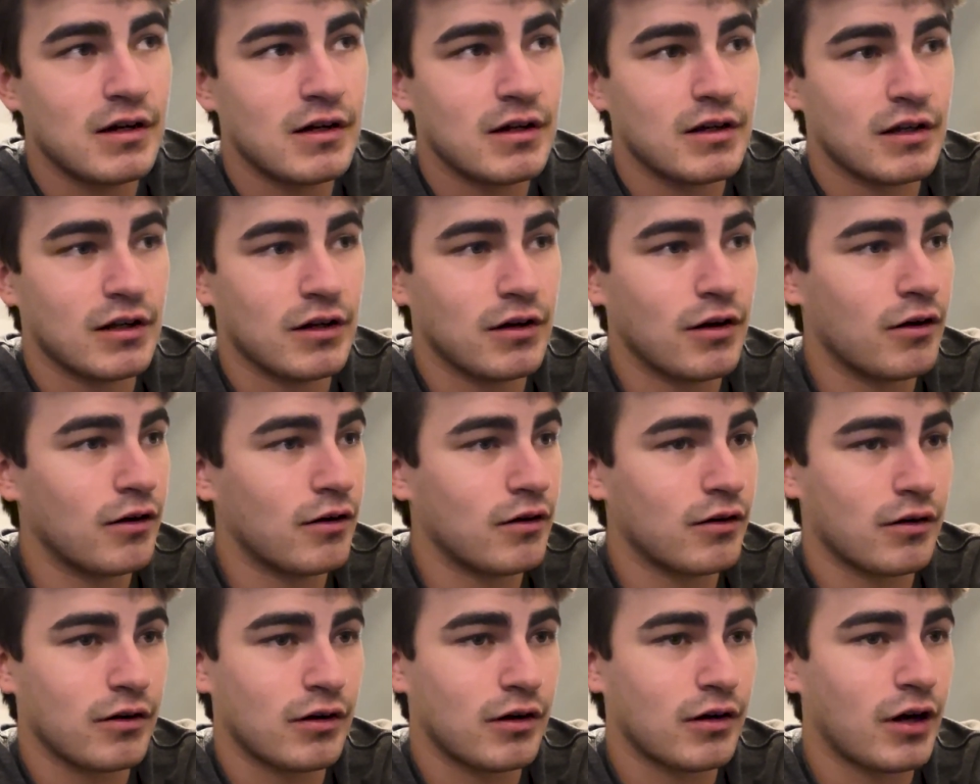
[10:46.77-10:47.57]
you
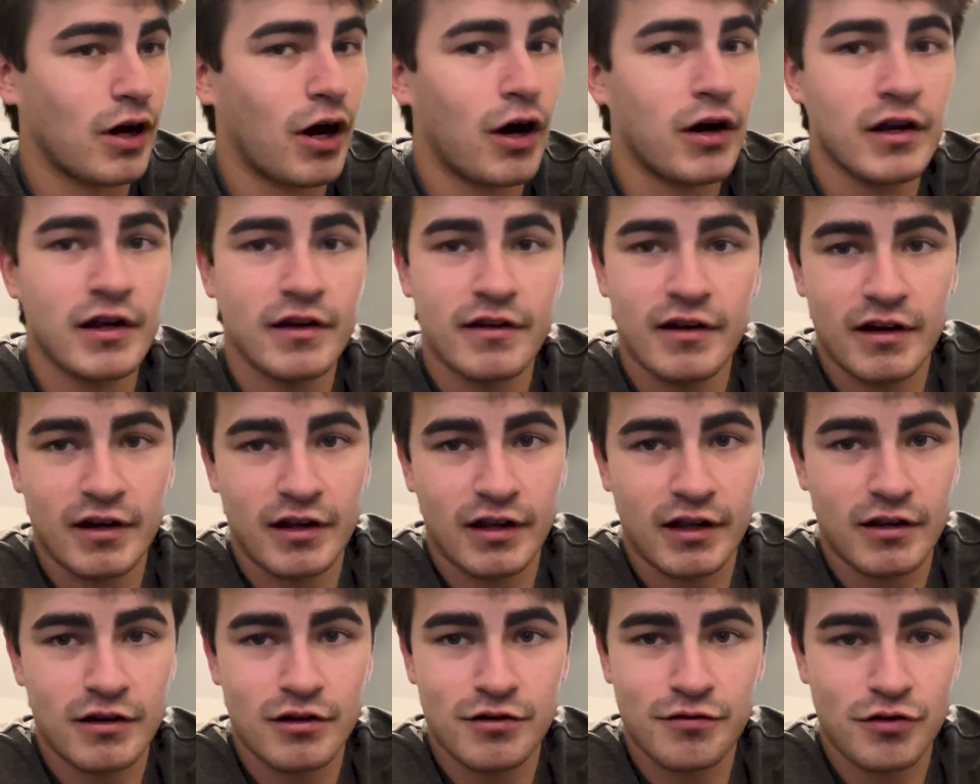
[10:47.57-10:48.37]
know, Kanye didn't
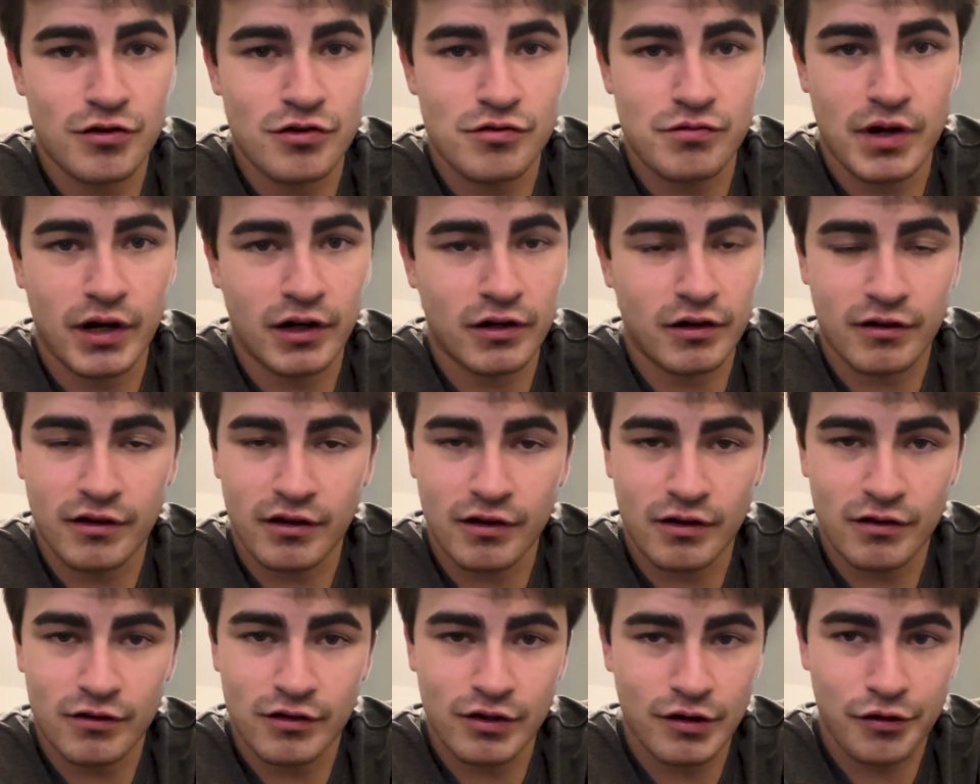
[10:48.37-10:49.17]
get his first record
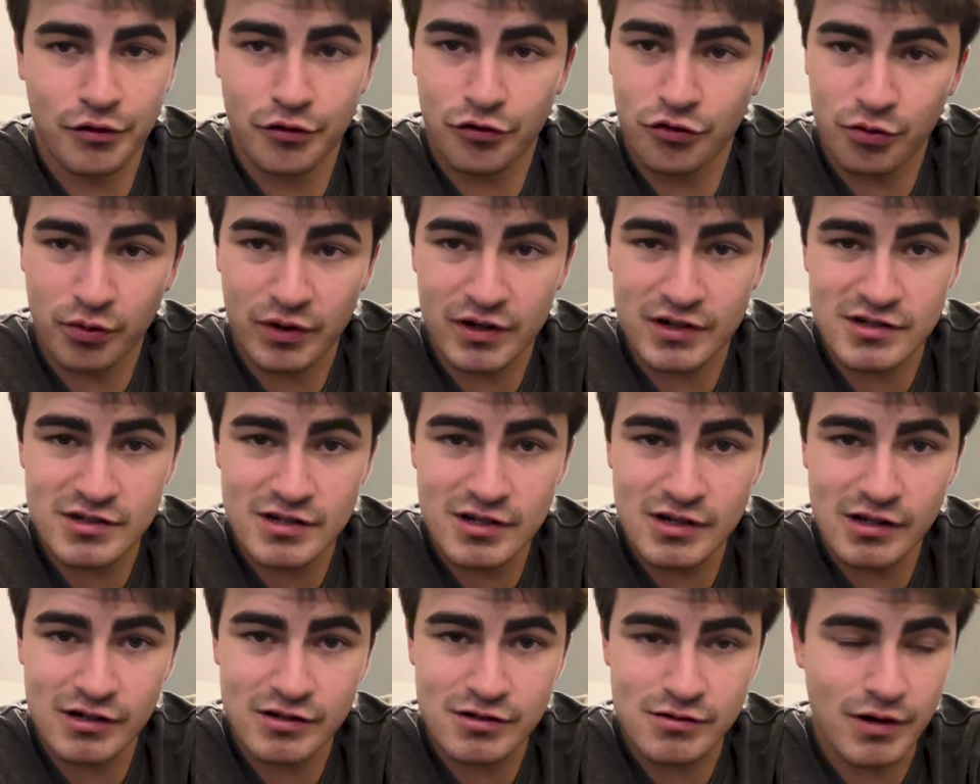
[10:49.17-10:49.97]
deal until he was
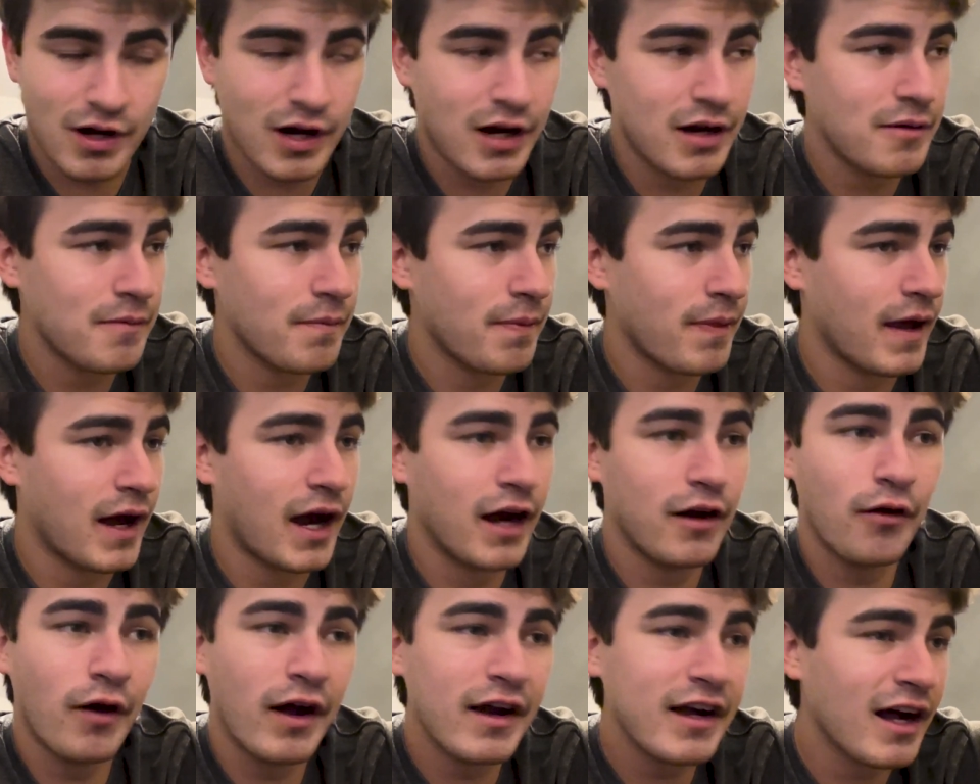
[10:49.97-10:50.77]
26, right? I
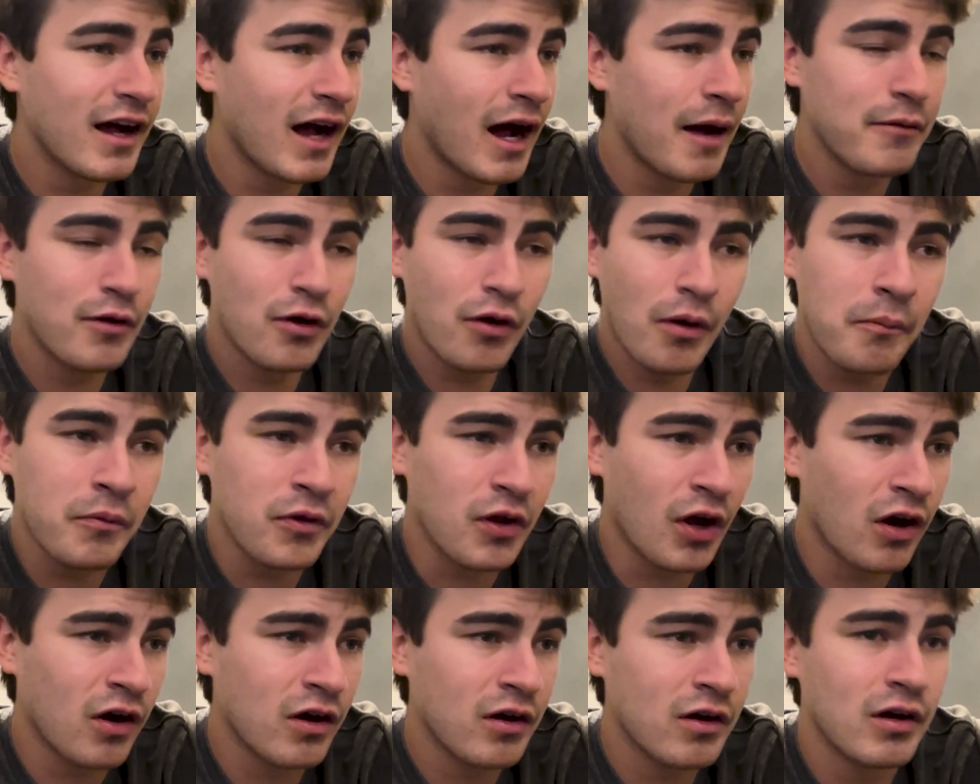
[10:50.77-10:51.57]
know I'm
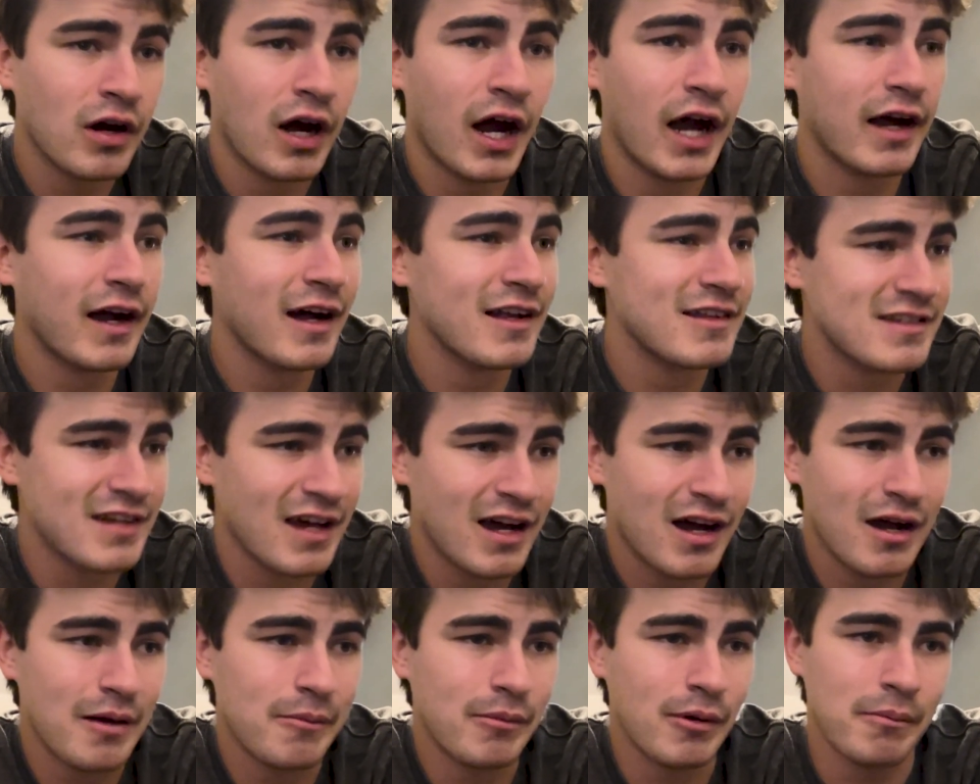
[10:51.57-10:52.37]
young. I got
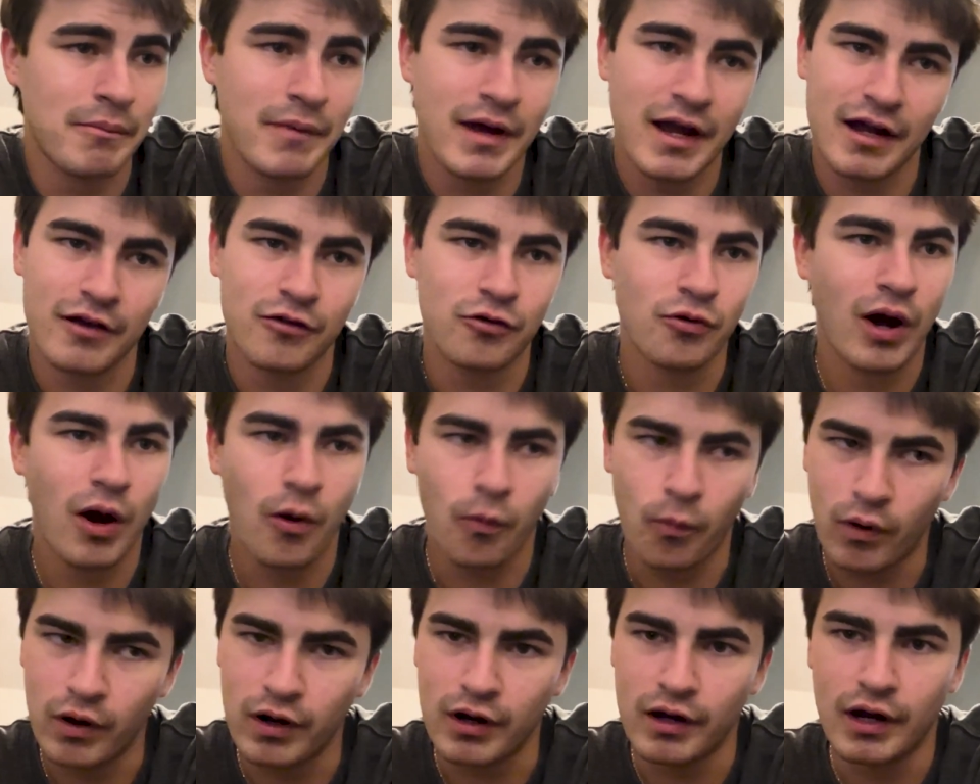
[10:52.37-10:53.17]
time, but man, do I
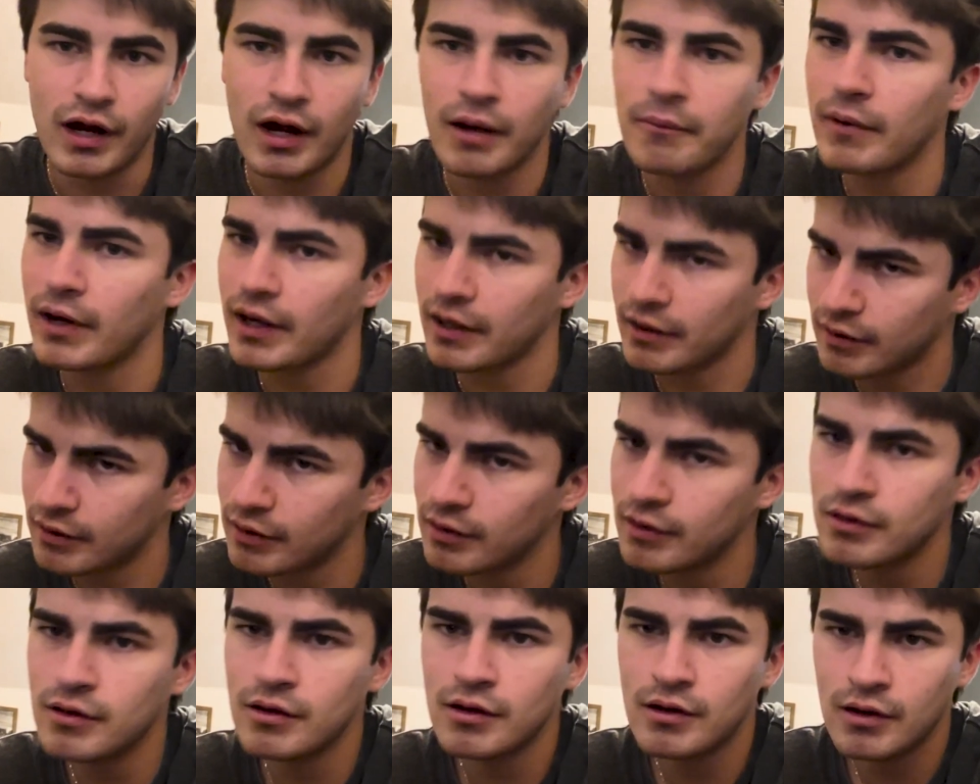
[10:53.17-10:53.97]
want it. I'm like,
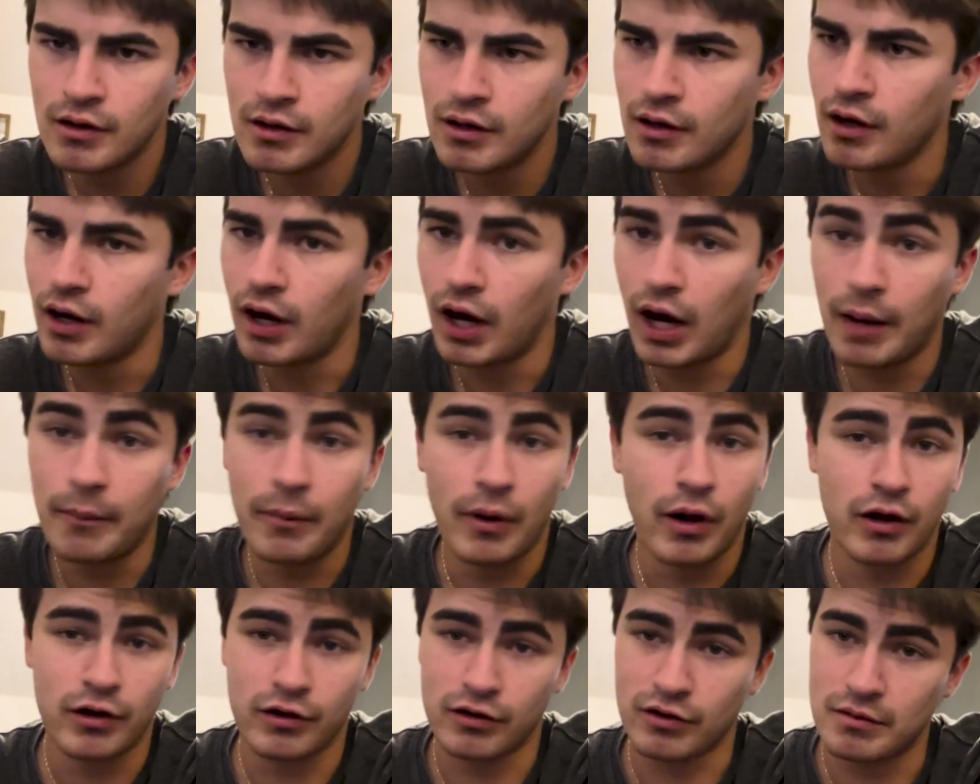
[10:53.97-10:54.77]
I'm
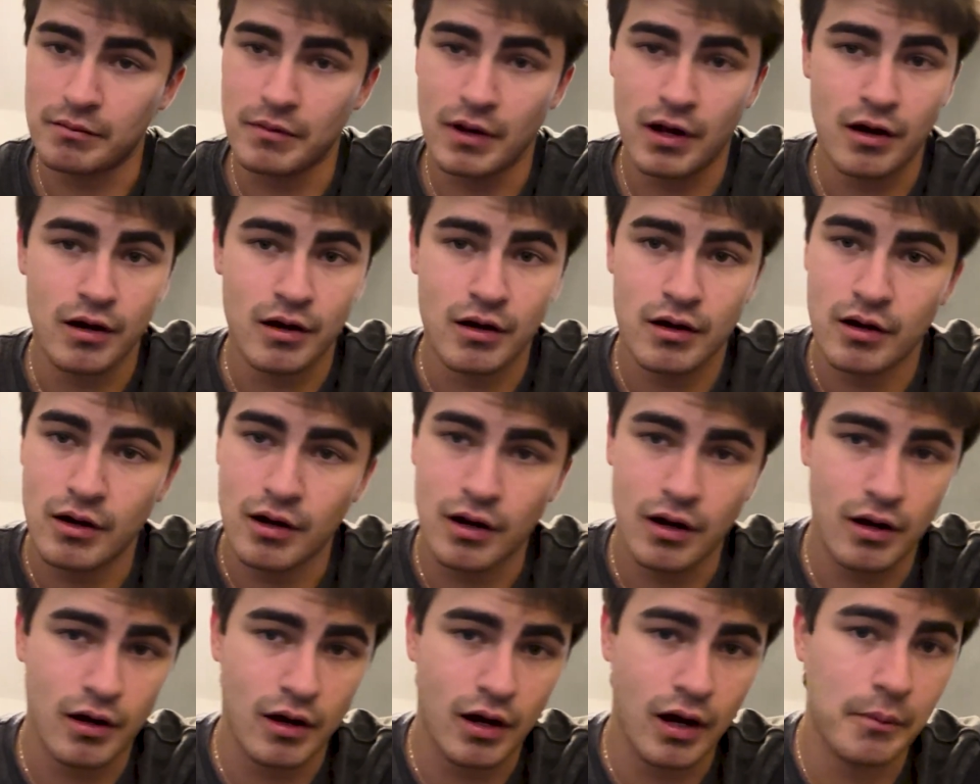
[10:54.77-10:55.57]
hungry, man.
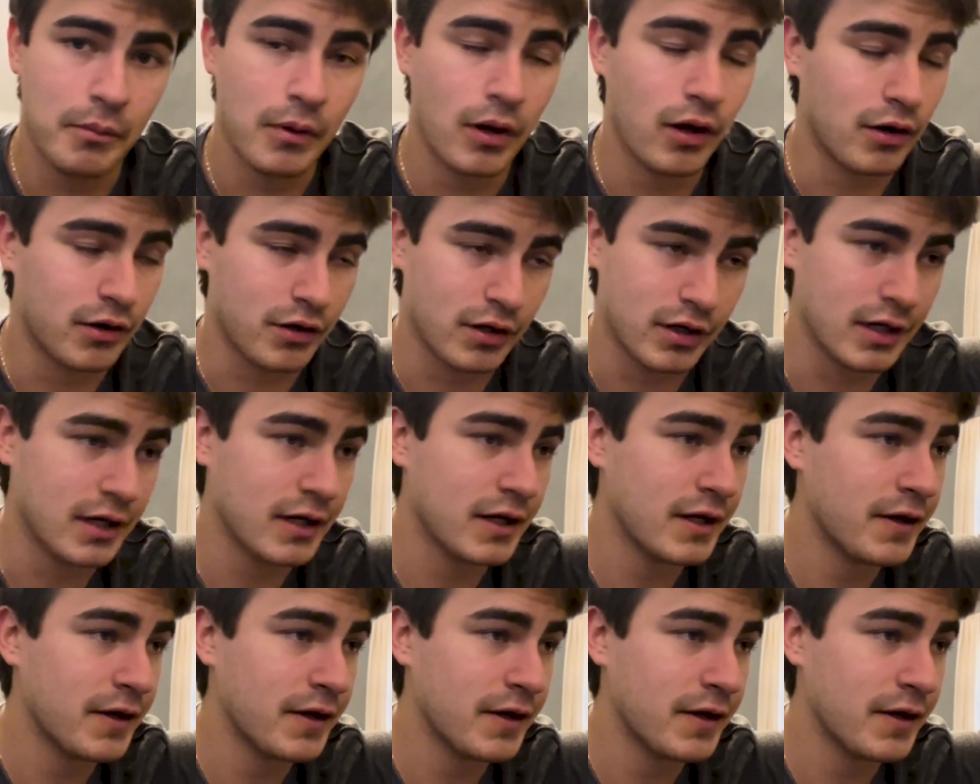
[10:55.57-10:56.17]
I'm hungry.